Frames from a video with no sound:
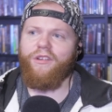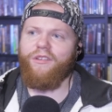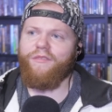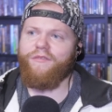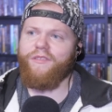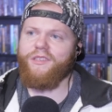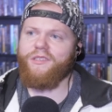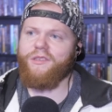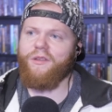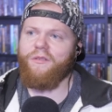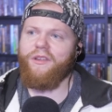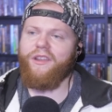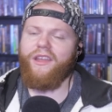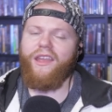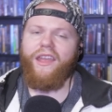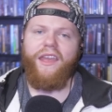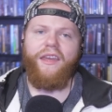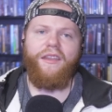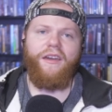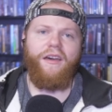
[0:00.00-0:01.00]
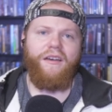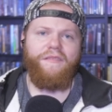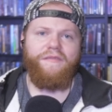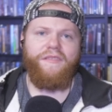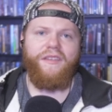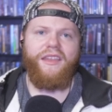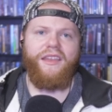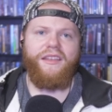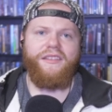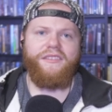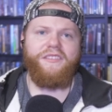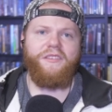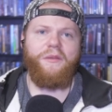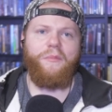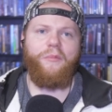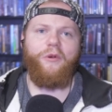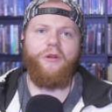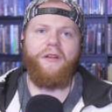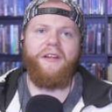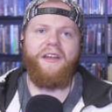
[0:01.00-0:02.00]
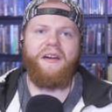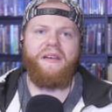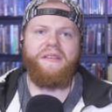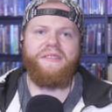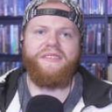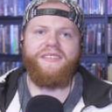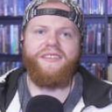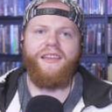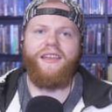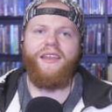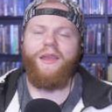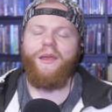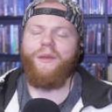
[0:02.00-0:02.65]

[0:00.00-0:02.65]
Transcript: or if he's going to head off again somewhere else,